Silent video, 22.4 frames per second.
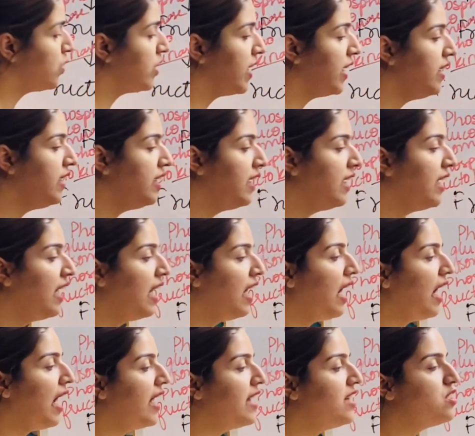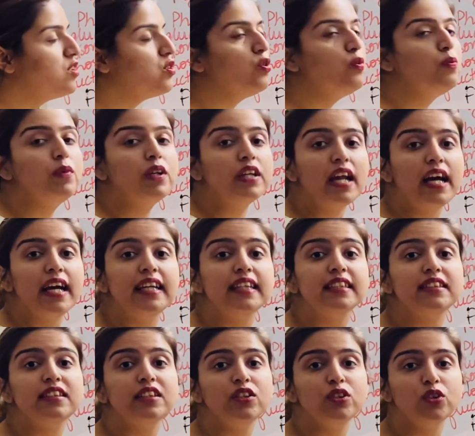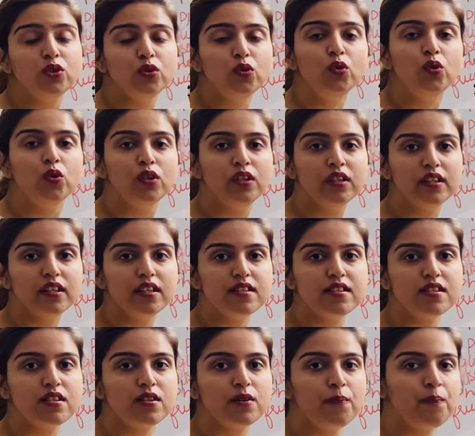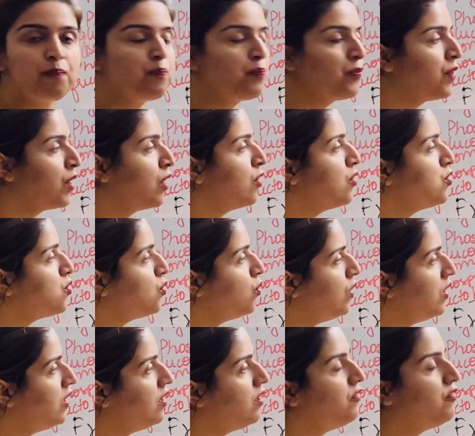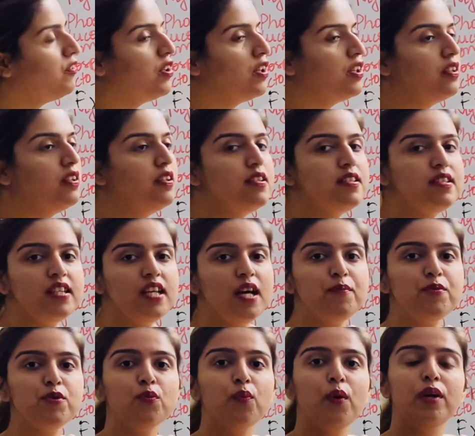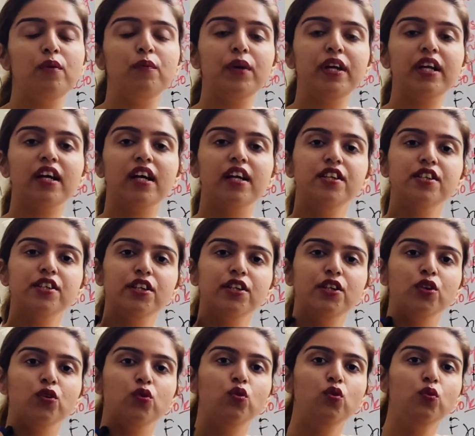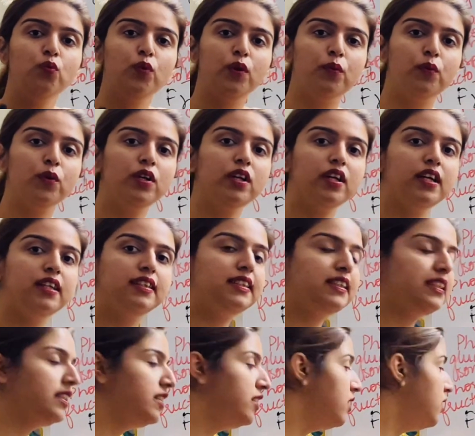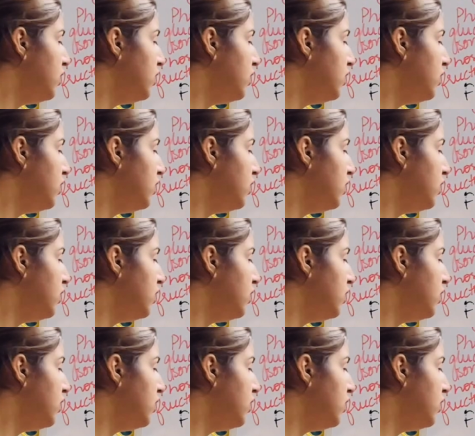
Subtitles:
get isomerized into this. So in the further steps when we continue, we would consider